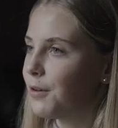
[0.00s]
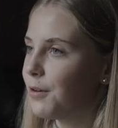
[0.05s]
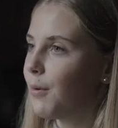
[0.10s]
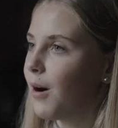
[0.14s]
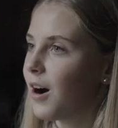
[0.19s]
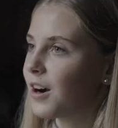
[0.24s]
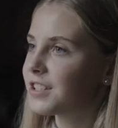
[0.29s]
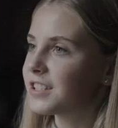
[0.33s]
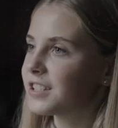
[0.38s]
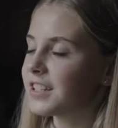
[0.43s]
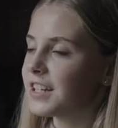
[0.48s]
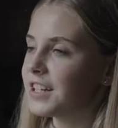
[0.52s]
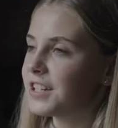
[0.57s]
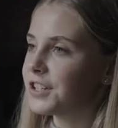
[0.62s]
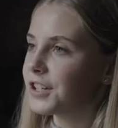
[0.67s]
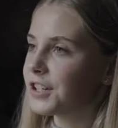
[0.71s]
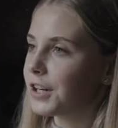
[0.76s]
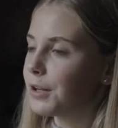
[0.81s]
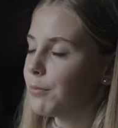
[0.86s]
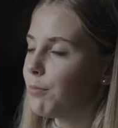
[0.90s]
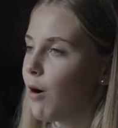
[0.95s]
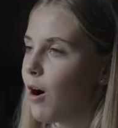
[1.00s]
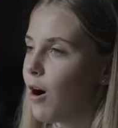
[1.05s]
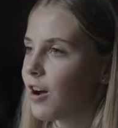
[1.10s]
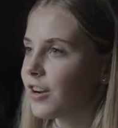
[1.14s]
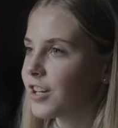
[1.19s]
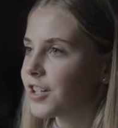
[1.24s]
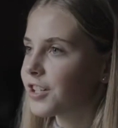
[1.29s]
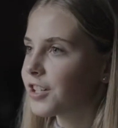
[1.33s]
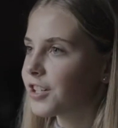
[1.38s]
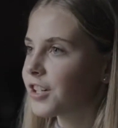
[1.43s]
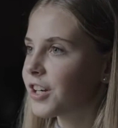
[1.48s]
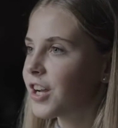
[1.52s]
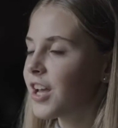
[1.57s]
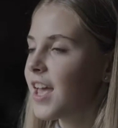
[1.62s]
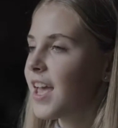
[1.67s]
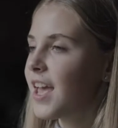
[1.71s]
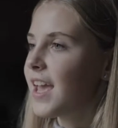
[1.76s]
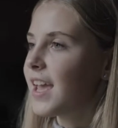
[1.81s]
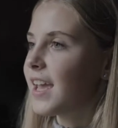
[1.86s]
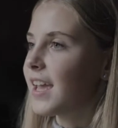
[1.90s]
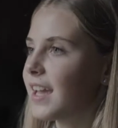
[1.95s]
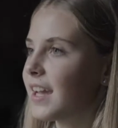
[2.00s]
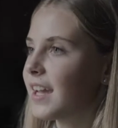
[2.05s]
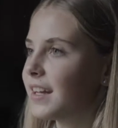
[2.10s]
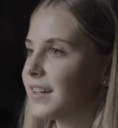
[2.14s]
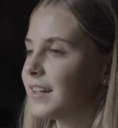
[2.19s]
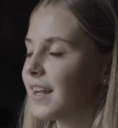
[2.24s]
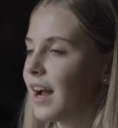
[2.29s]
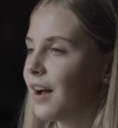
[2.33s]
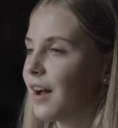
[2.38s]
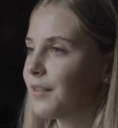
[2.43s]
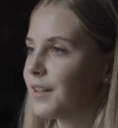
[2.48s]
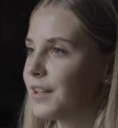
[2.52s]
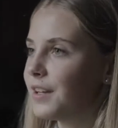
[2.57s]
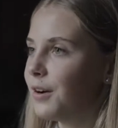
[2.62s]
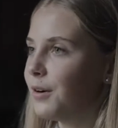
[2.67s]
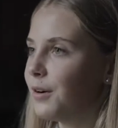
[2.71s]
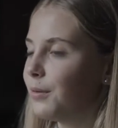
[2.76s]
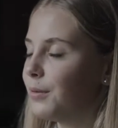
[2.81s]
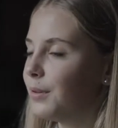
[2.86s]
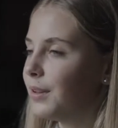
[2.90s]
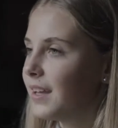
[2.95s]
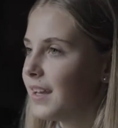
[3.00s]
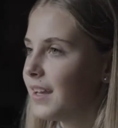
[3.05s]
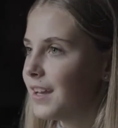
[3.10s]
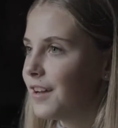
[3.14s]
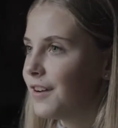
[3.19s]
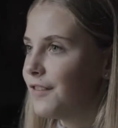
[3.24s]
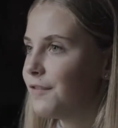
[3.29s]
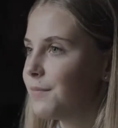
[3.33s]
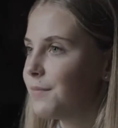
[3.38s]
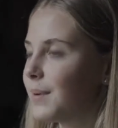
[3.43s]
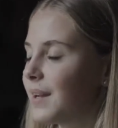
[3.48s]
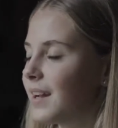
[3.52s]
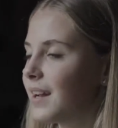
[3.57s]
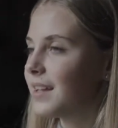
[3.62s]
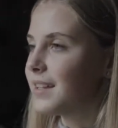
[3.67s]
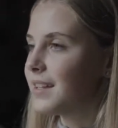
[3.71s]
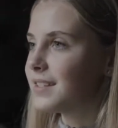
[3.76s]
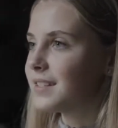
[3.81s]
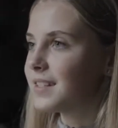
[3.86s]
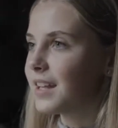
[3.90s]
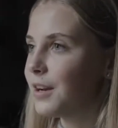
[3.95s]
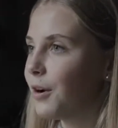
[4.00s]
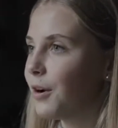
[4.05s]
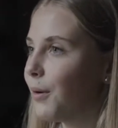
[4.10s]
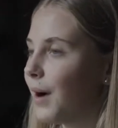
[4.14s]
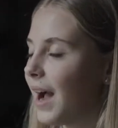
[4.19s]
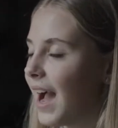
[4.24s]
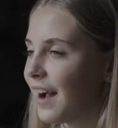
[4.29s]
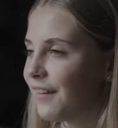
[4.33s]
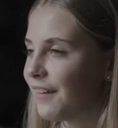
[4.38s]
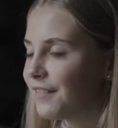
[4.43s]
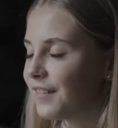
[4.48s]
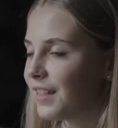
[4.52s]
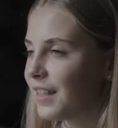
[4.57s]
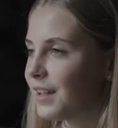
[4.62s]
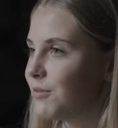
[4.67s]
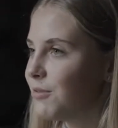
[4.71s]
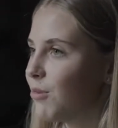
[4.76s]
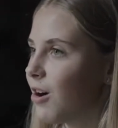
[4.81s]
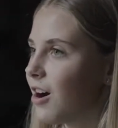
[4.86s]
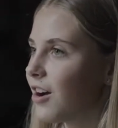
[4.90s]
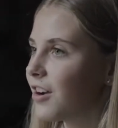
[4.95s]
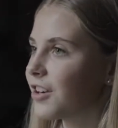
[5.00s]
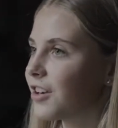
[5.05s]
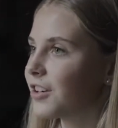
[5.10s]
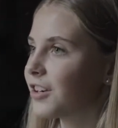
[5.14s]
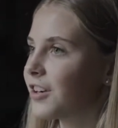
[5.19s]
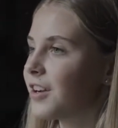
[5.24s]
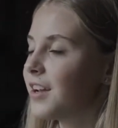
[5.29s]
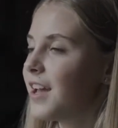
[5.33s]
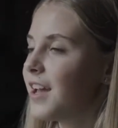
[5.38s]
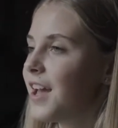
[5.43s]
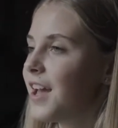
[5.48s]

go walk to get dirty water and how they don't live because they don't have clean water.